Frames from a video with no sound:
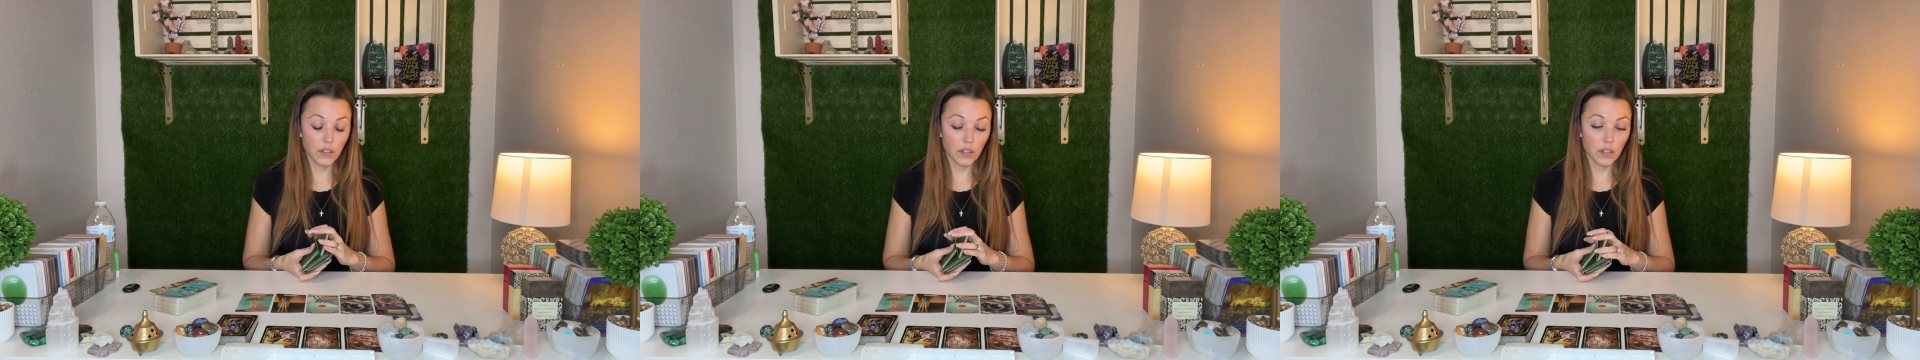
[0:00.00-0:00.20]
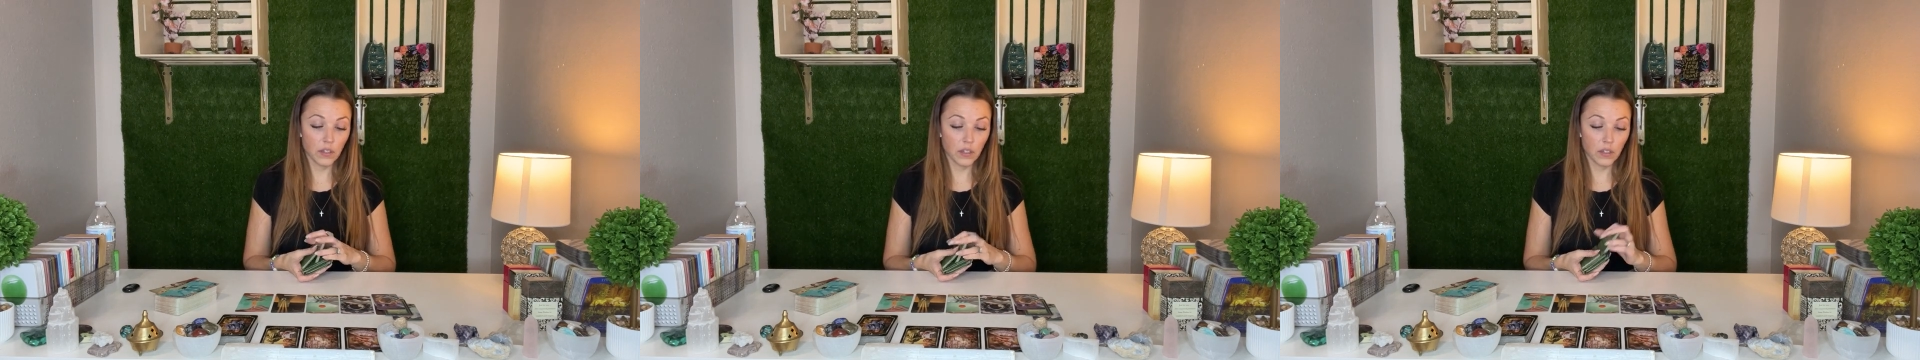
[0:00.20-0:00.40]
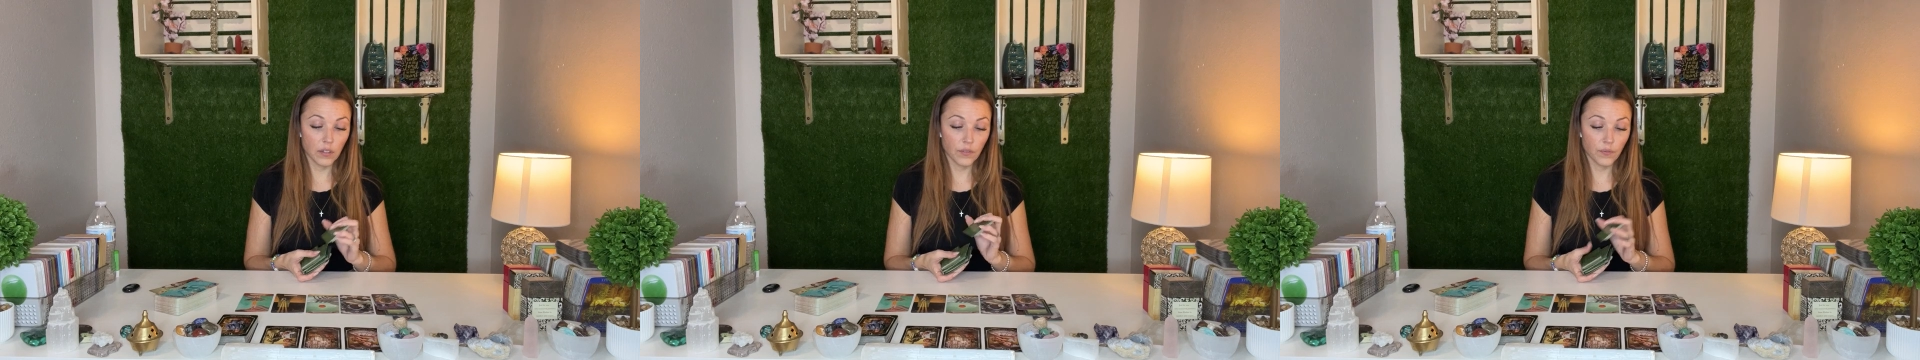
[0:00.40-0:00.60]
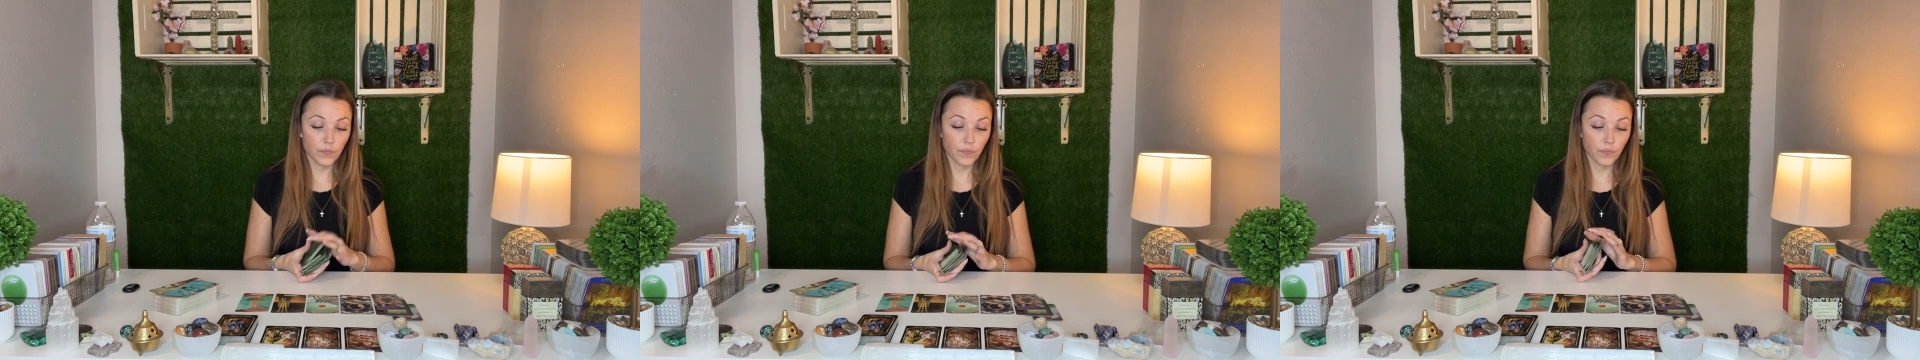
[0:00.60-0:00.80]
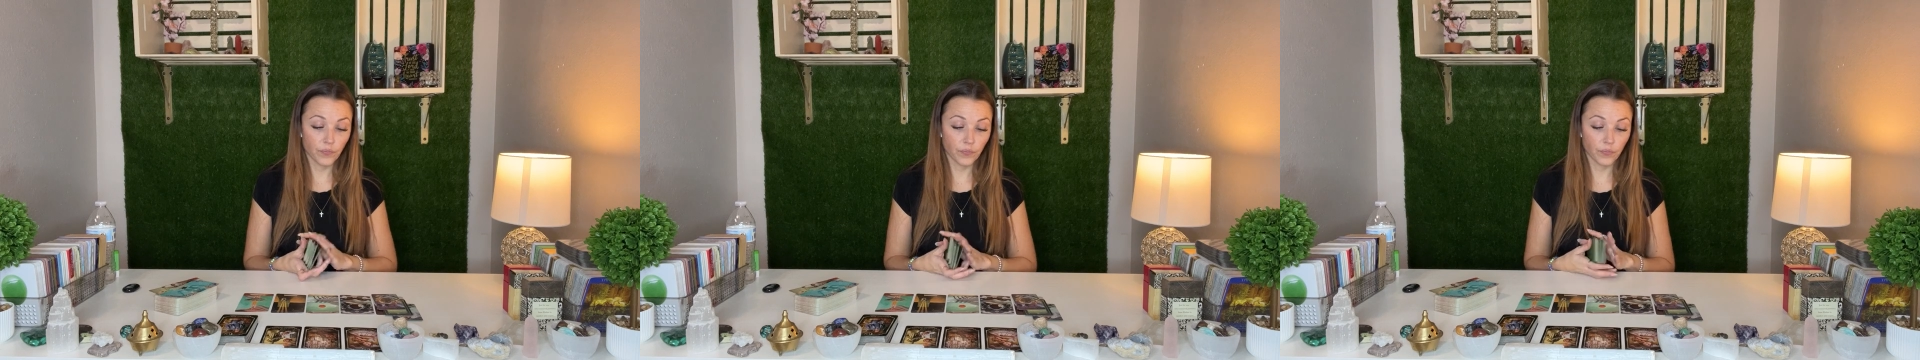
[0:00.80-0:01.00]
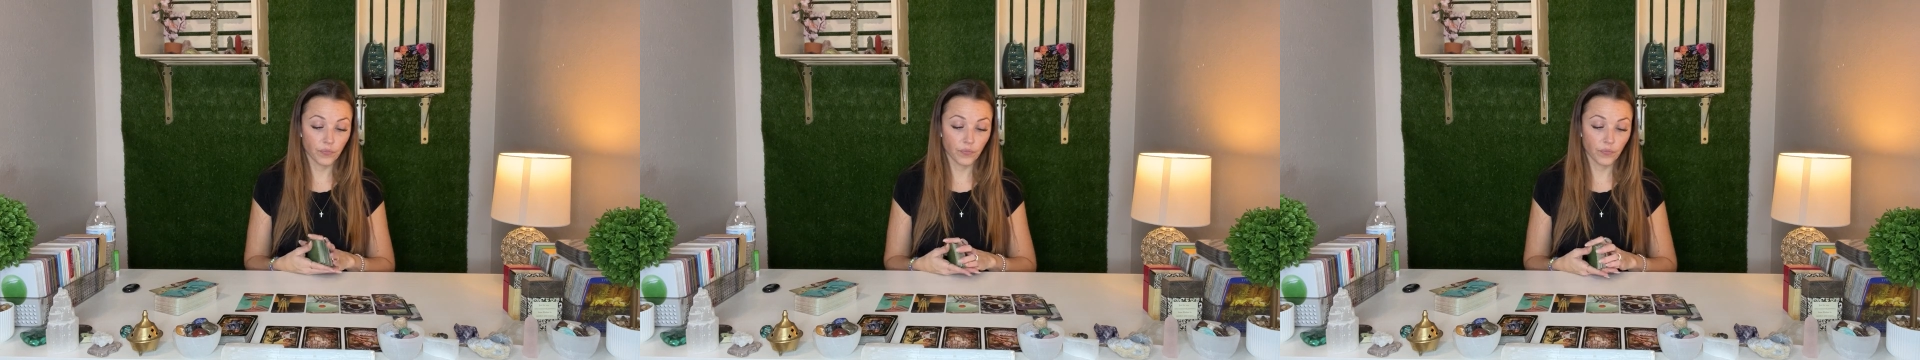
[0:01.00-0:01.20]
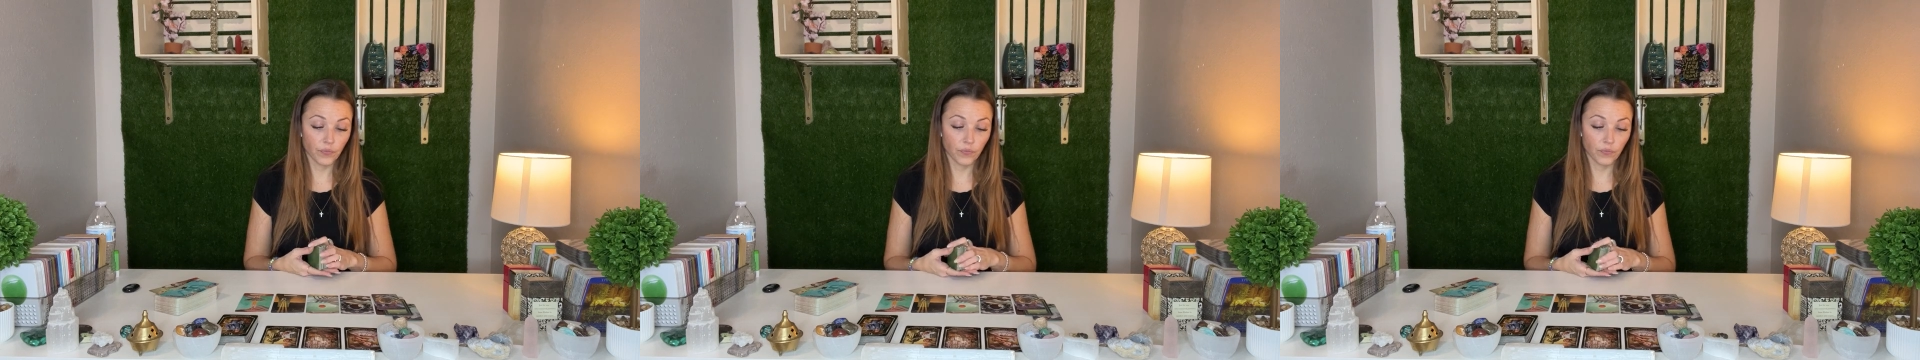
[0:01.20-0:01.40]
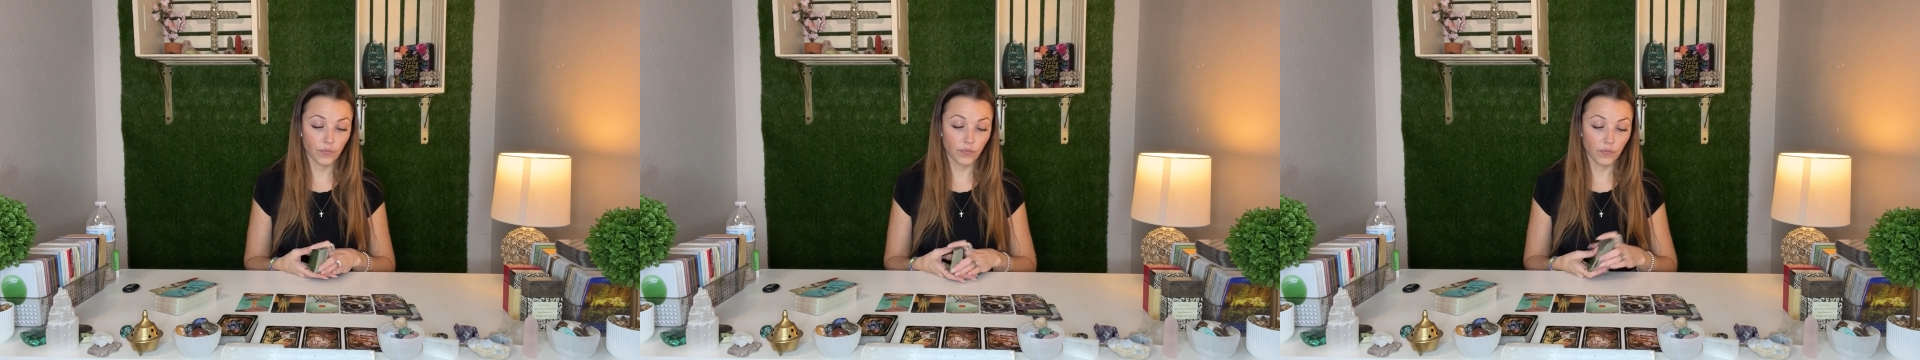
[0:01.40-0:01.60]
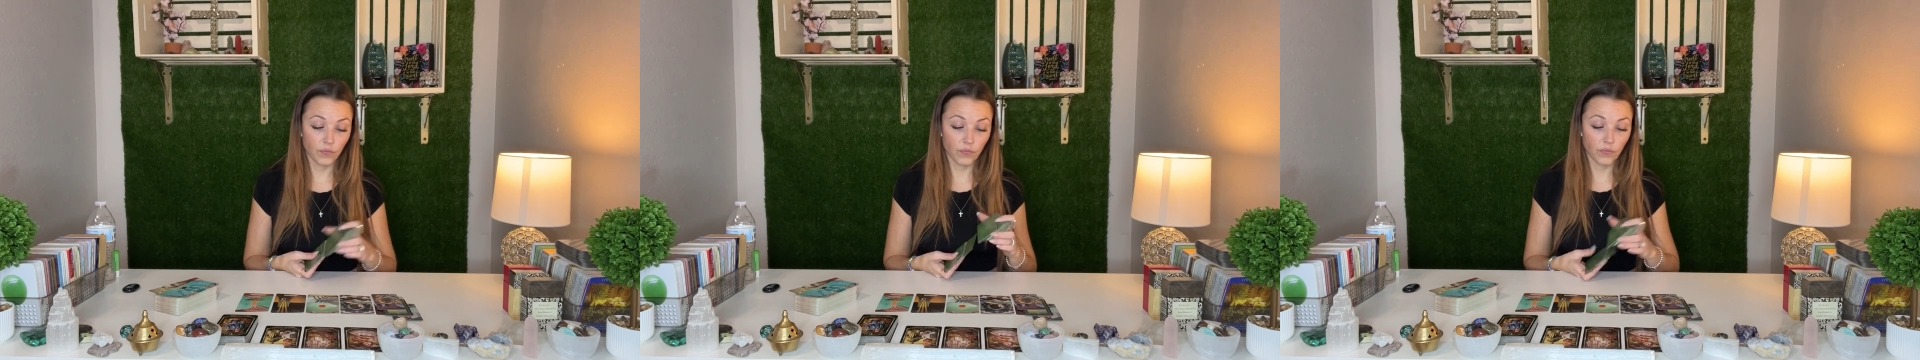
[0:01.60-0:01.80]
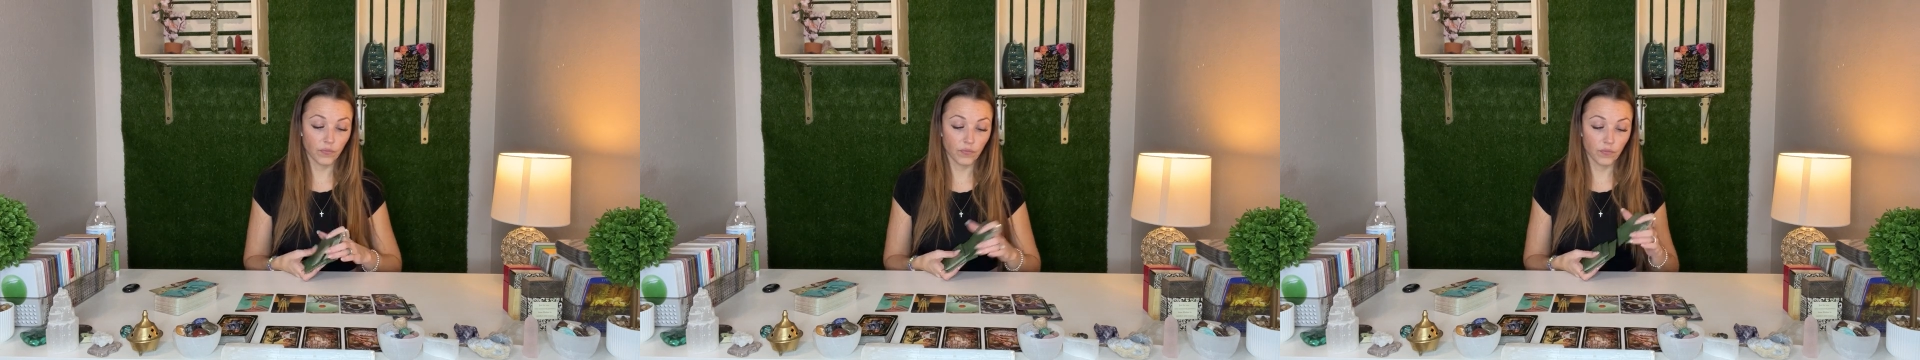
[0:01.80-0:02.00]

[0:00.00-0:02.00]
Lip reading: (no one is talking)